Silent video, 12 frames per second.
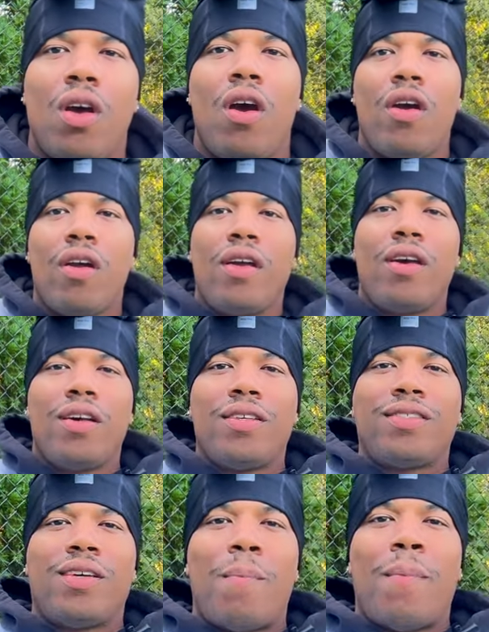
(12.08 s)
all right
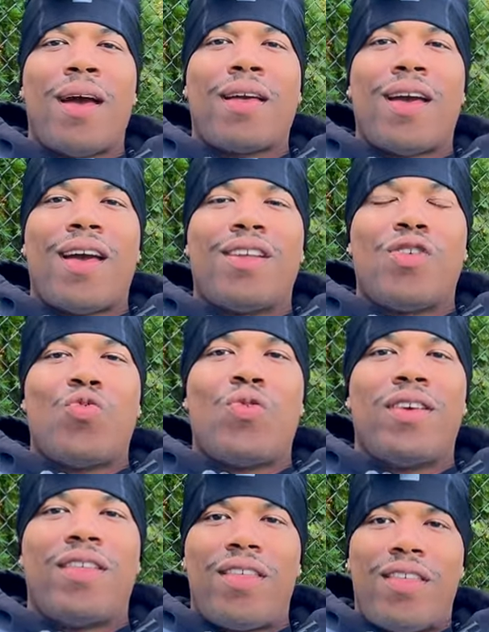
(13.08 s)
guys i'm back at it
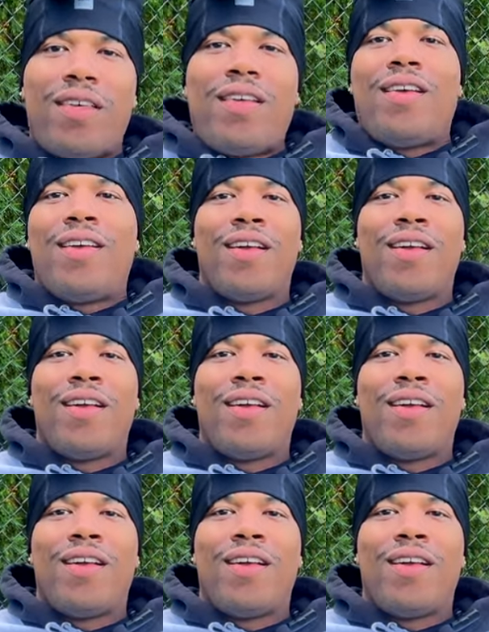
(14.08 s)
with